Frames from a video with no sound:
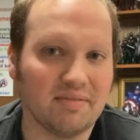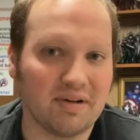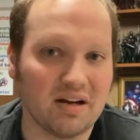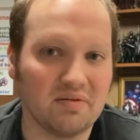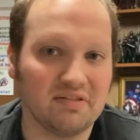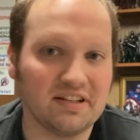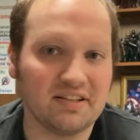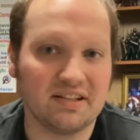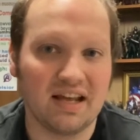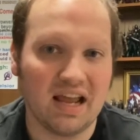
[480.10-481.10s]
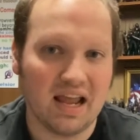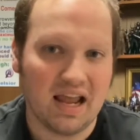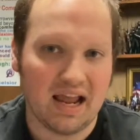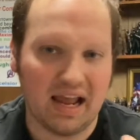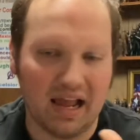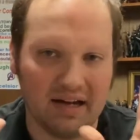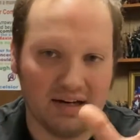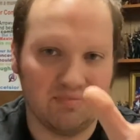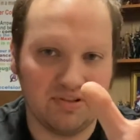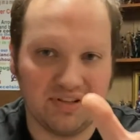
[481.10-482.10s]
the bottom of the list at
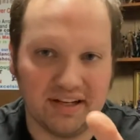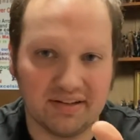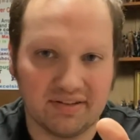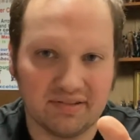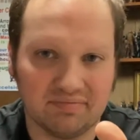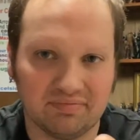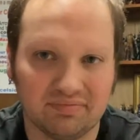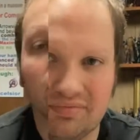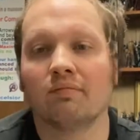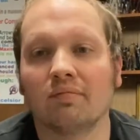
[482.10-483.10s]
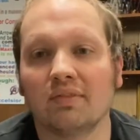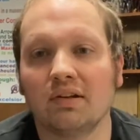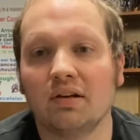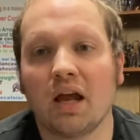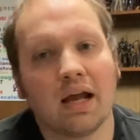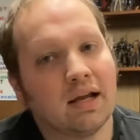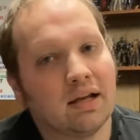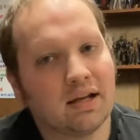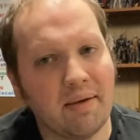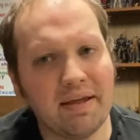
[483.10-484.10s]
number 6.
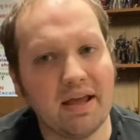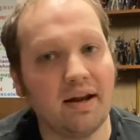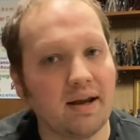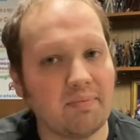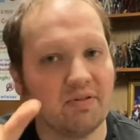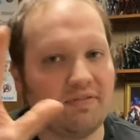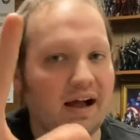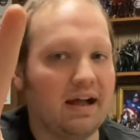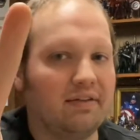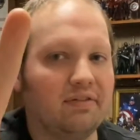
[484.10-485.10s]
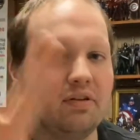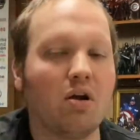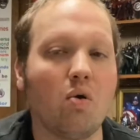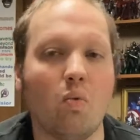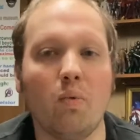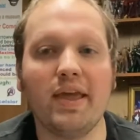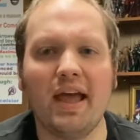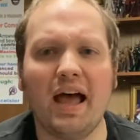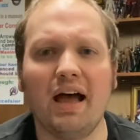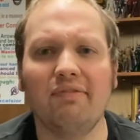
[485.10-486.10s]
Coming in at number 5, we
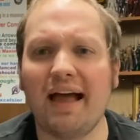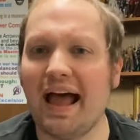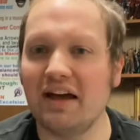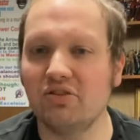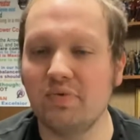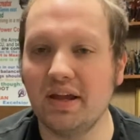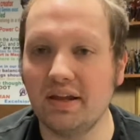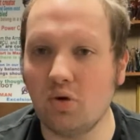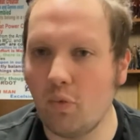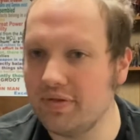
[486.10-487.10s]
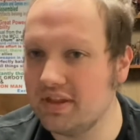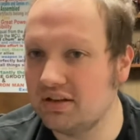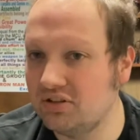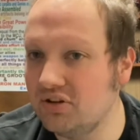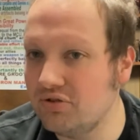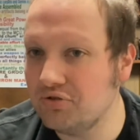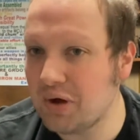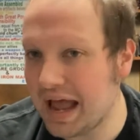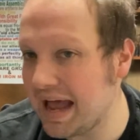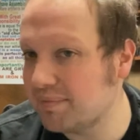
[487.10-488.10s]
have Halloween with the new
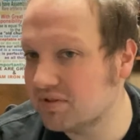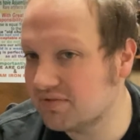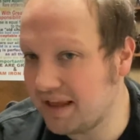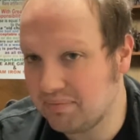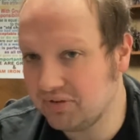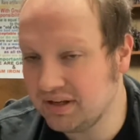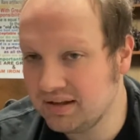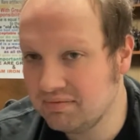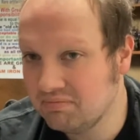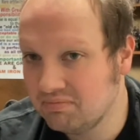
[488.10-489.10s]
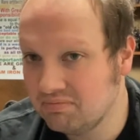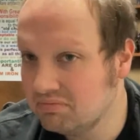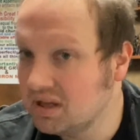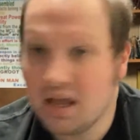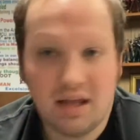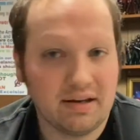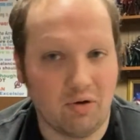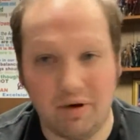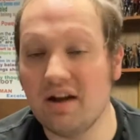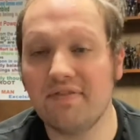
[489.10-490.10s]
Addams Family. Now,
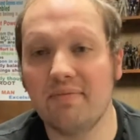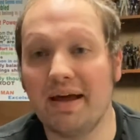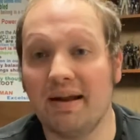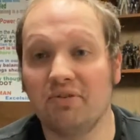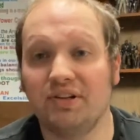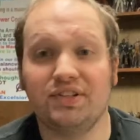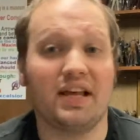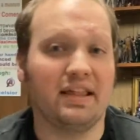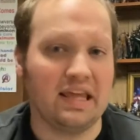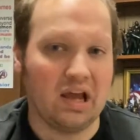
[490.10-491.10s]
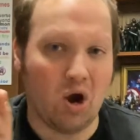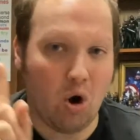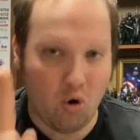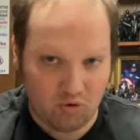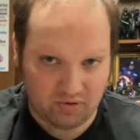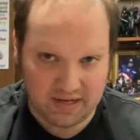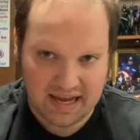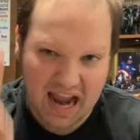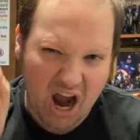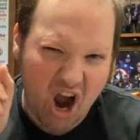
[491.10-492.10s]
right off the bat, I'm going to say the only
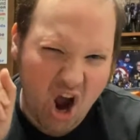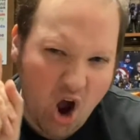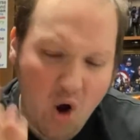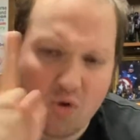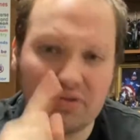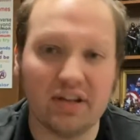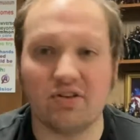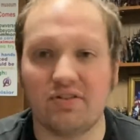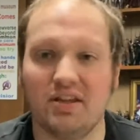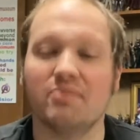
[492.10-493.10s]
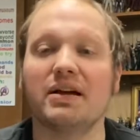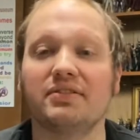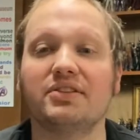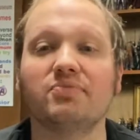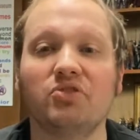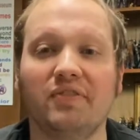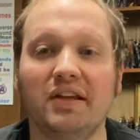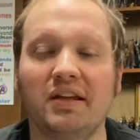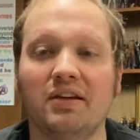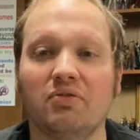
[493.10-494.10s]
good thing about this
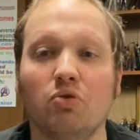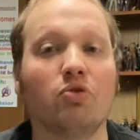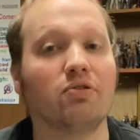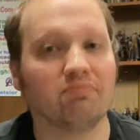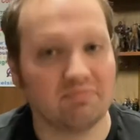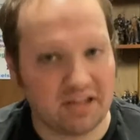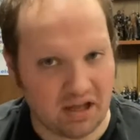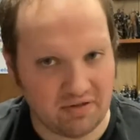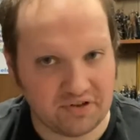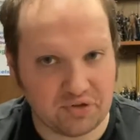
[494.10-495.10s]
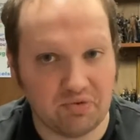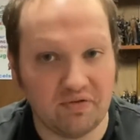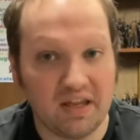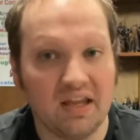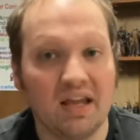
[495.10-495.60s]
movie, or television movie,